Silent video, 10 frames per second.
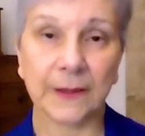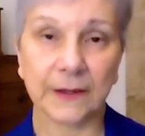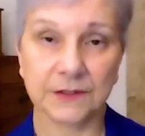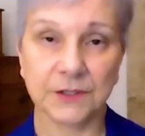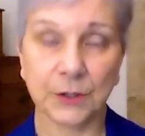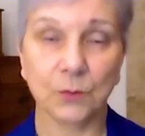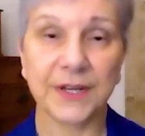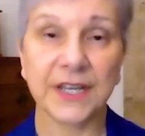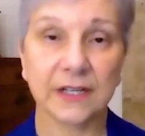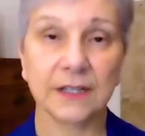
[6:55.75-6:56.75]
And until
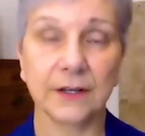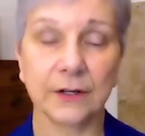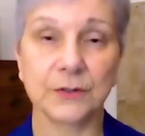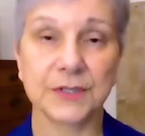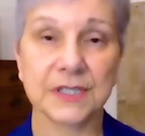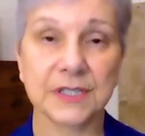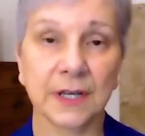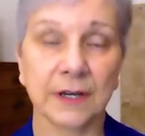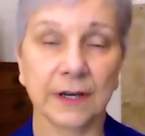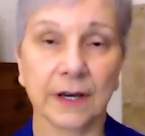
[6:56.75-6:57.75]
we get those
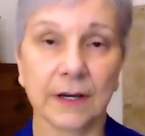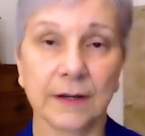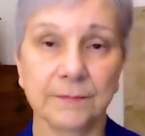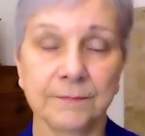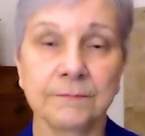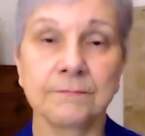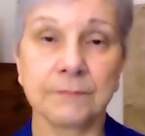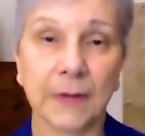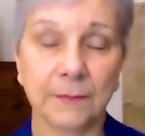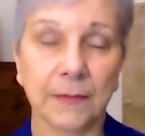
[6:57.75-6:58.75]
um,
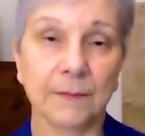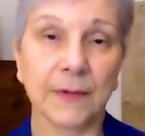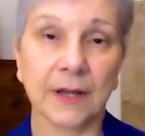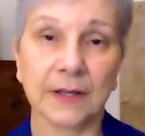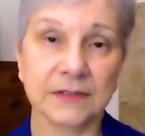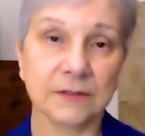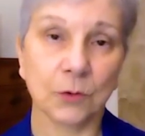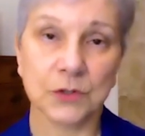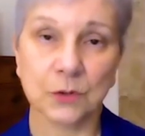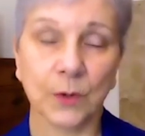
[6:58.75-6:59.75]

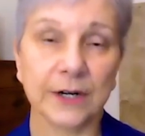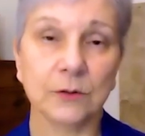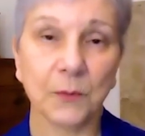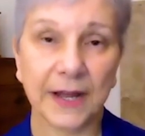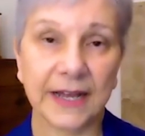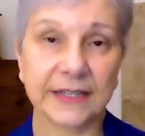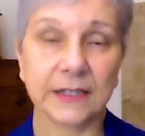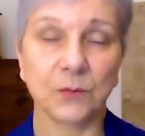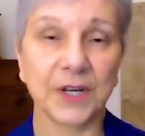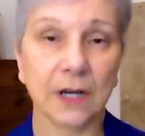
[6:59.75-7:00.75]
squared away
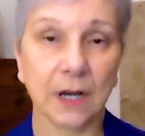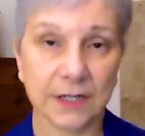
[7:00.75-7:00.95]
and we